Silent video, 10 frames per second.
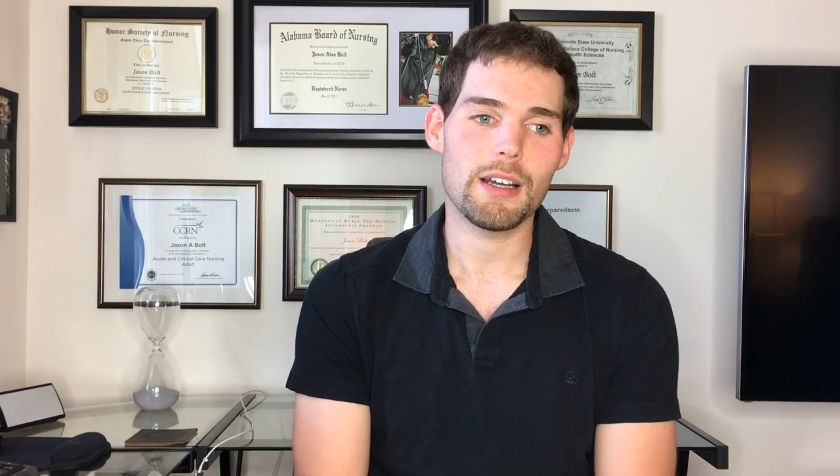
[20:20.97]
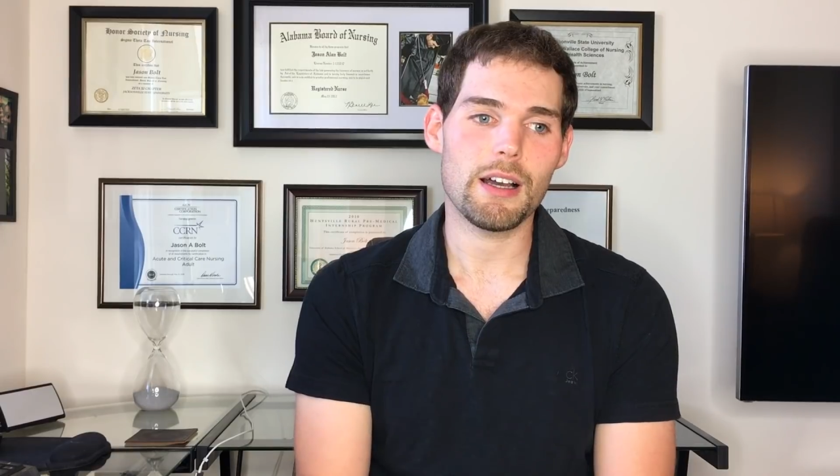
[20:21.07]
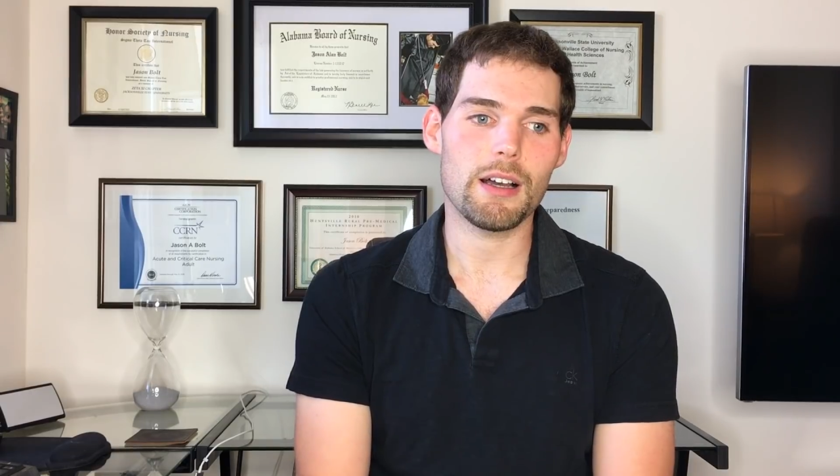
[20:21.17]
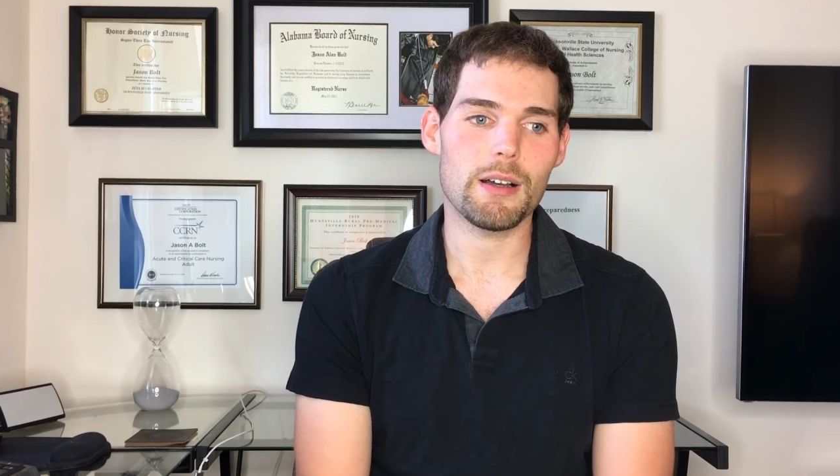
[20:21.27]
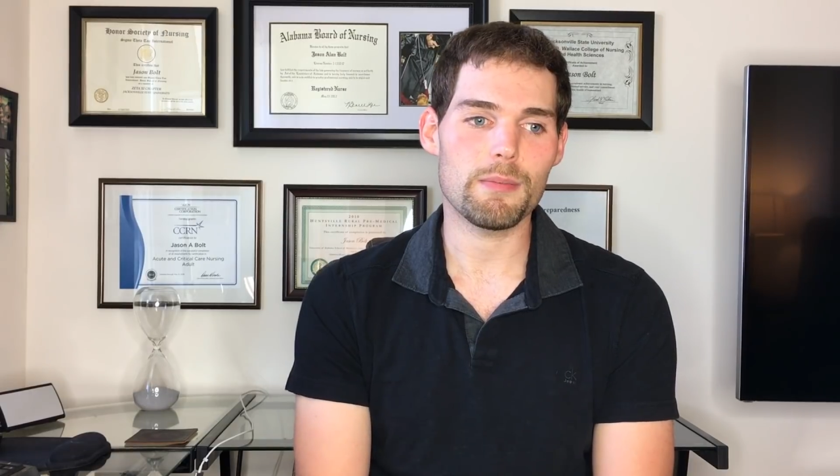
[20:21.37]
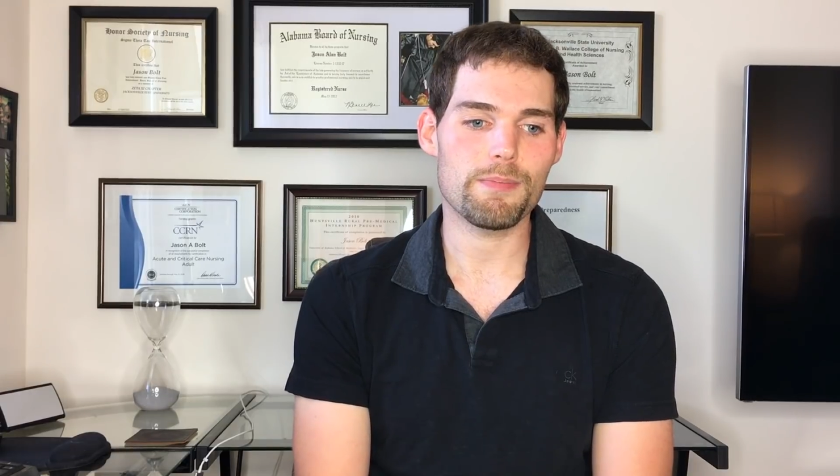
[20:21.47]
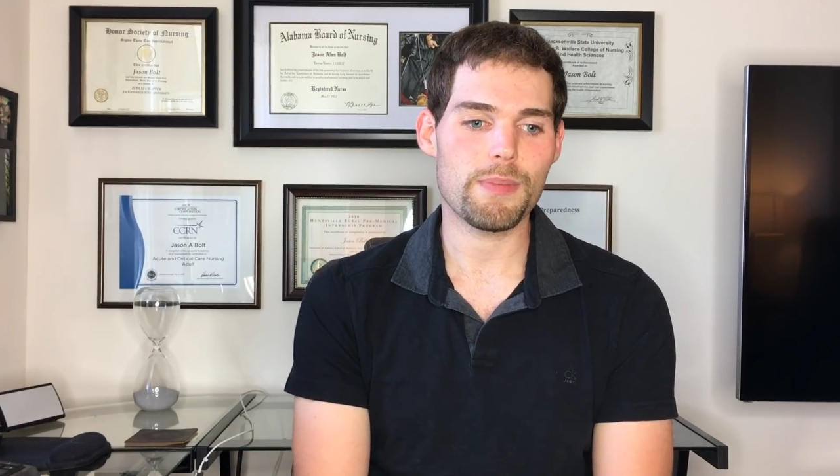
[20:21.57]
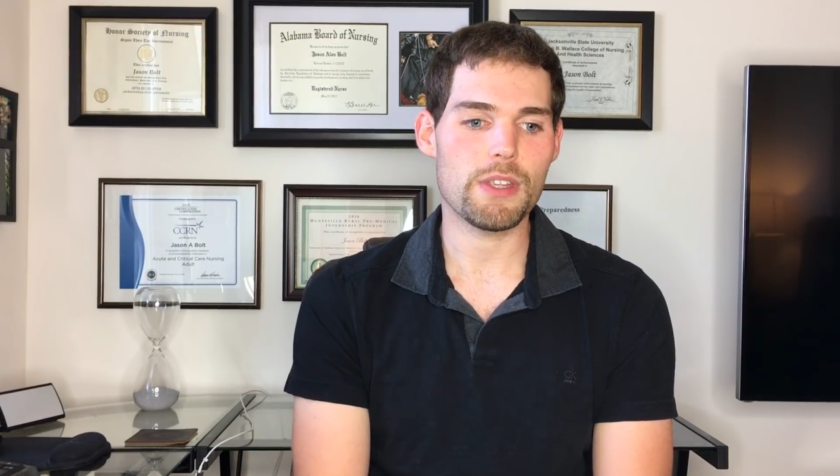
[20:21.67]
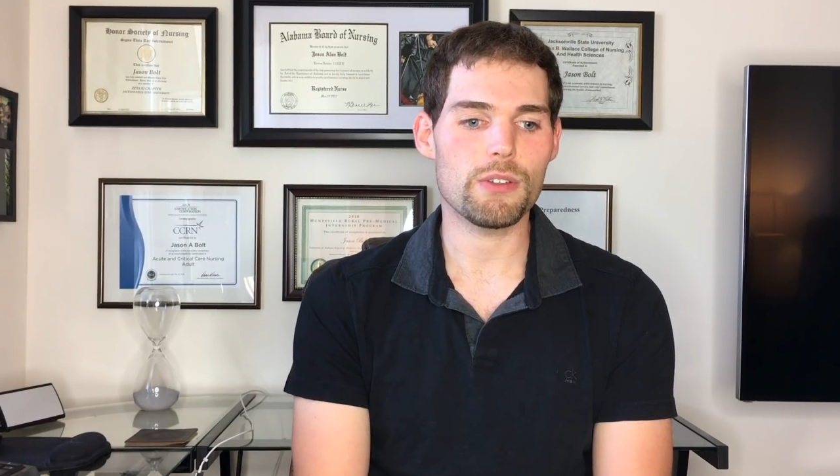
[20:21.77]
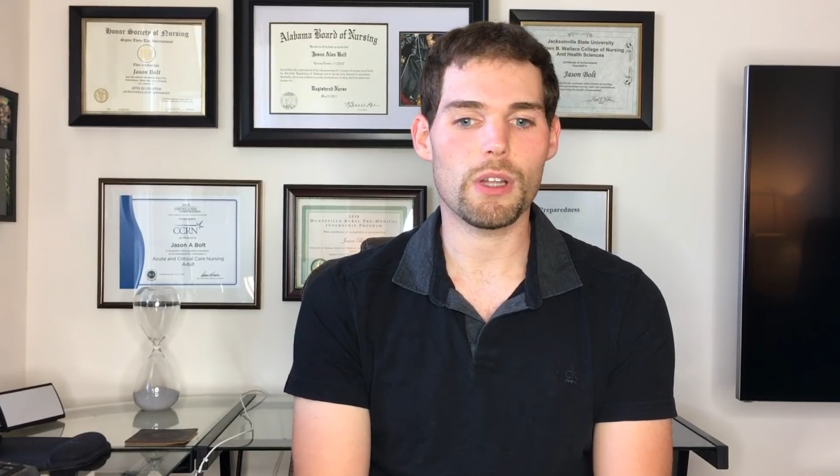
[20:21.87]

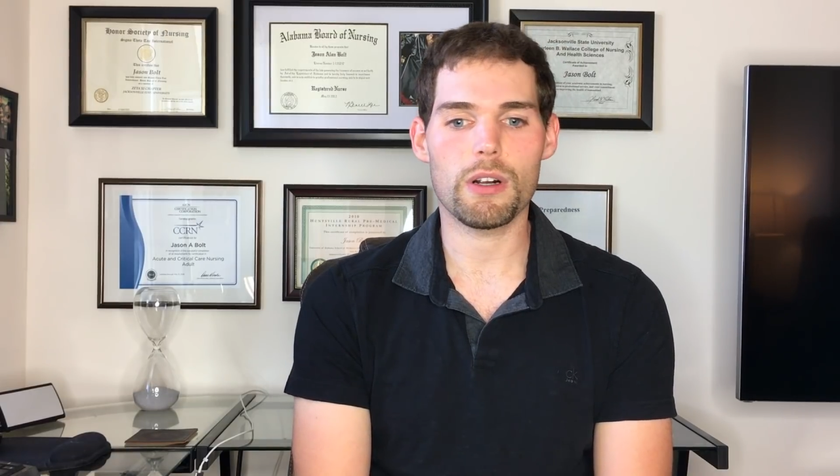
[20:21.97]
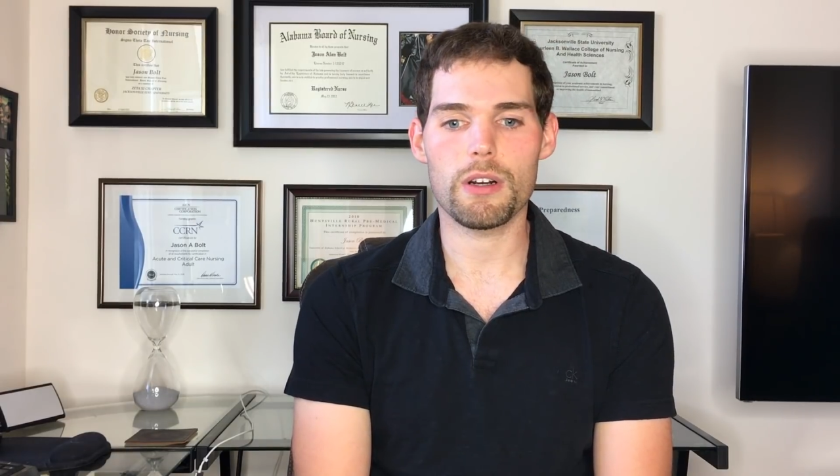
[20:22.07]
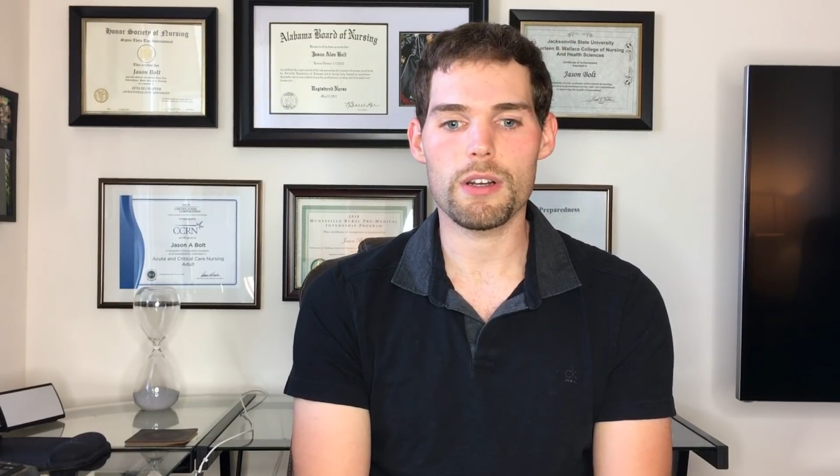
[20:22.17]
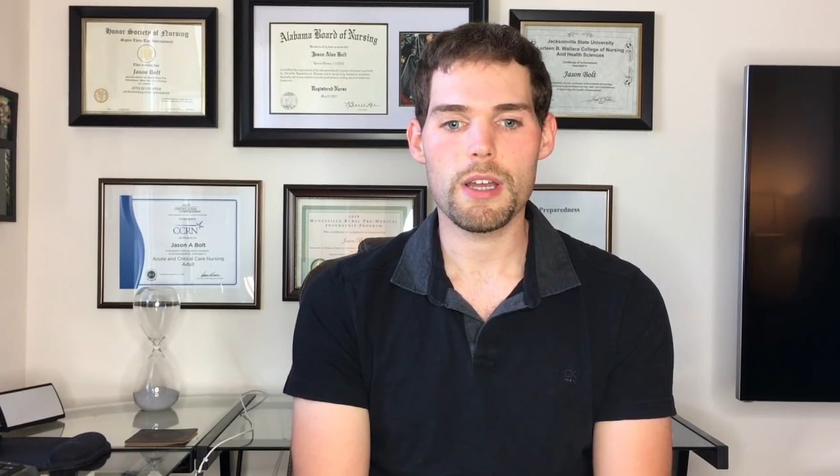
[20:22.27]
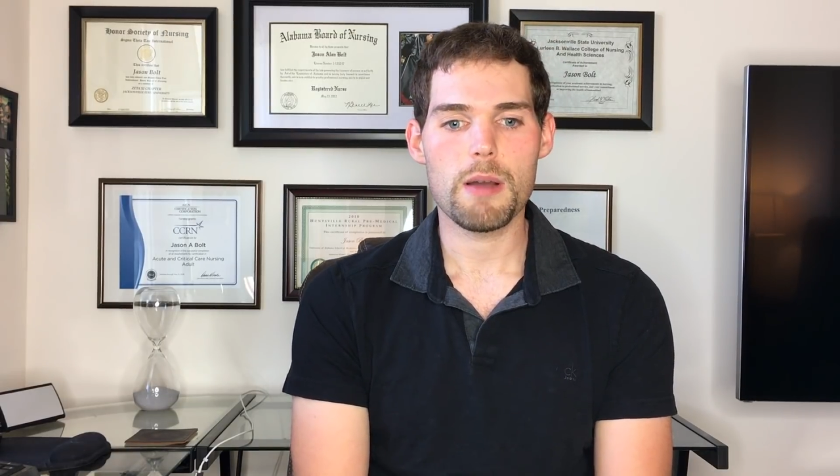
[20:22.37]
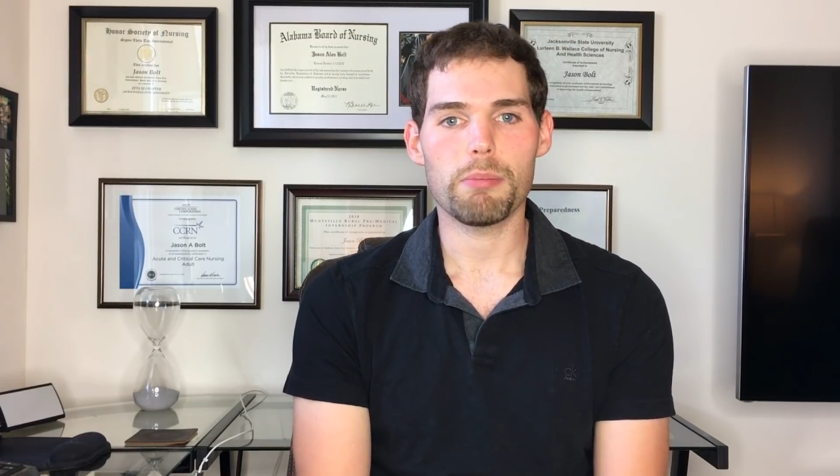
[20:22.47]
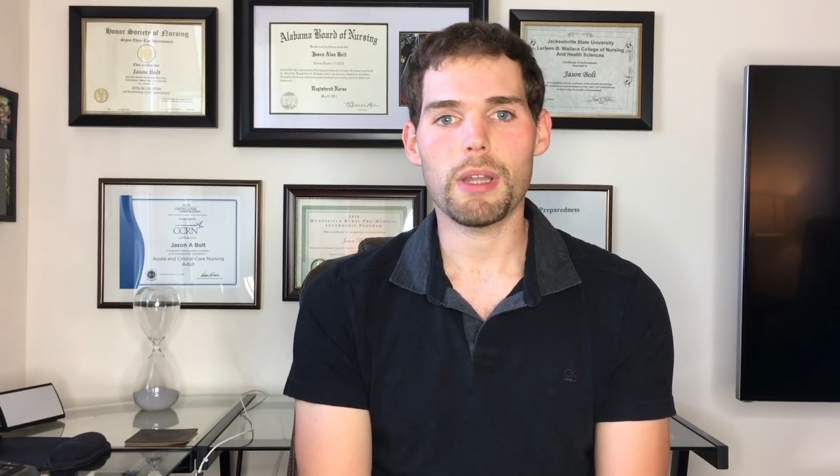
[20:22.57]
You learn